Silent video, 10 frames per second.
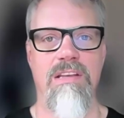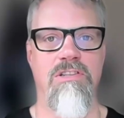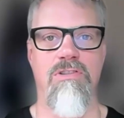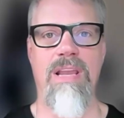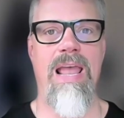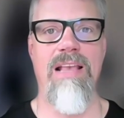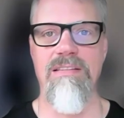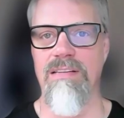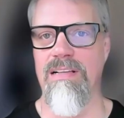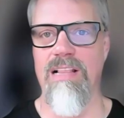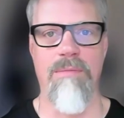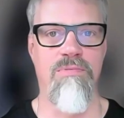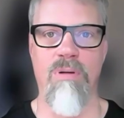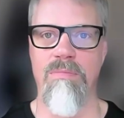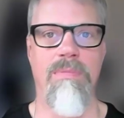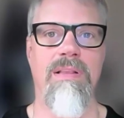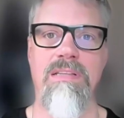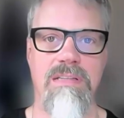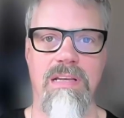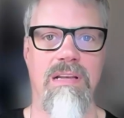stochastic, like
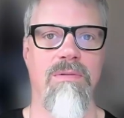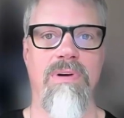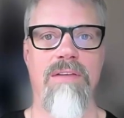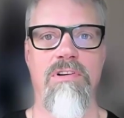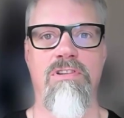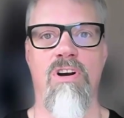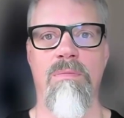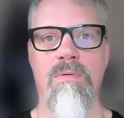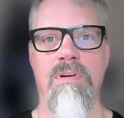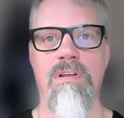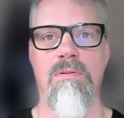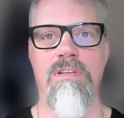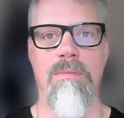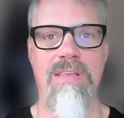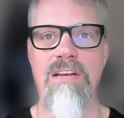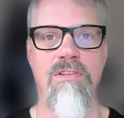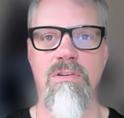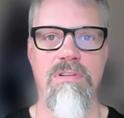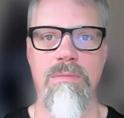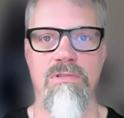probabilistic, or whatever term you want to use. I mean, they
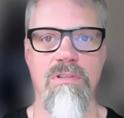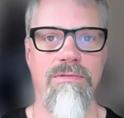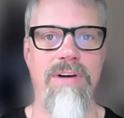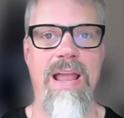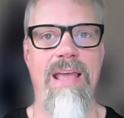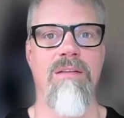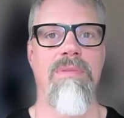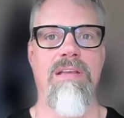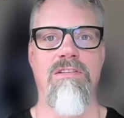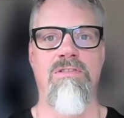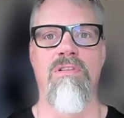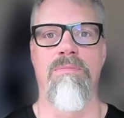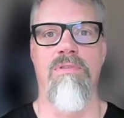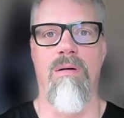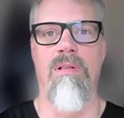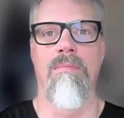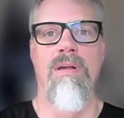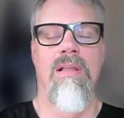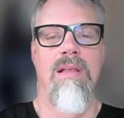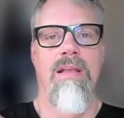introduce some sort of randomness to the problem,
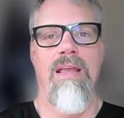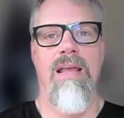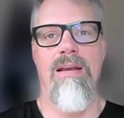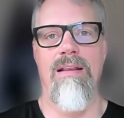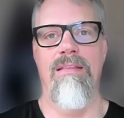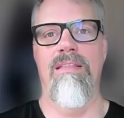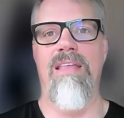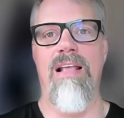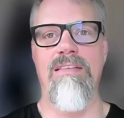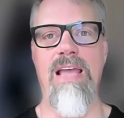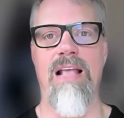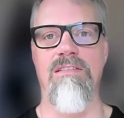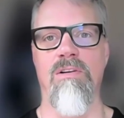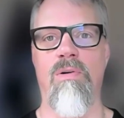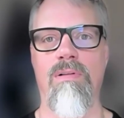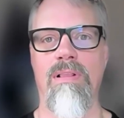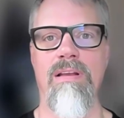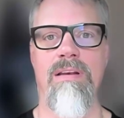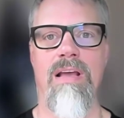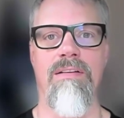and that adds
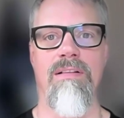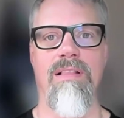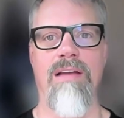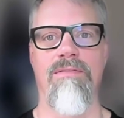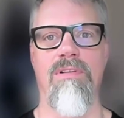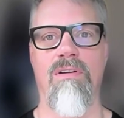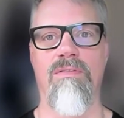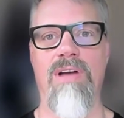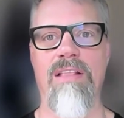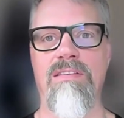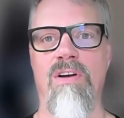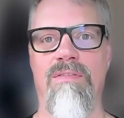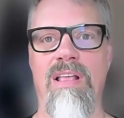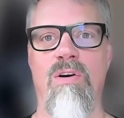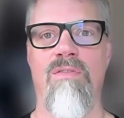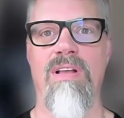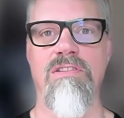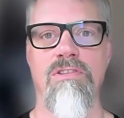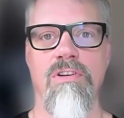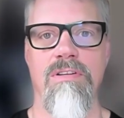another level of
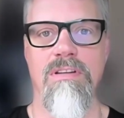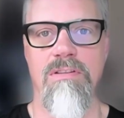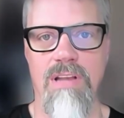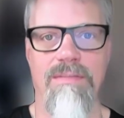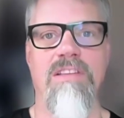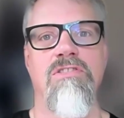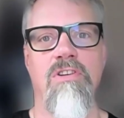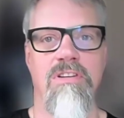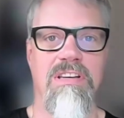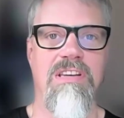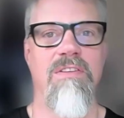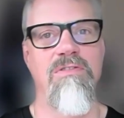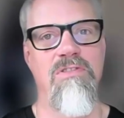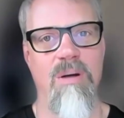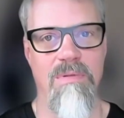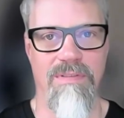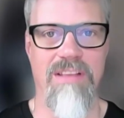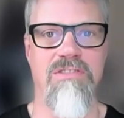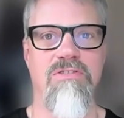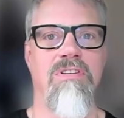uncertainty. So you have uncertainty on top of
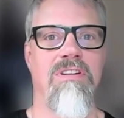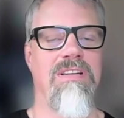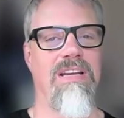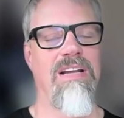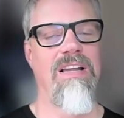uncertainty.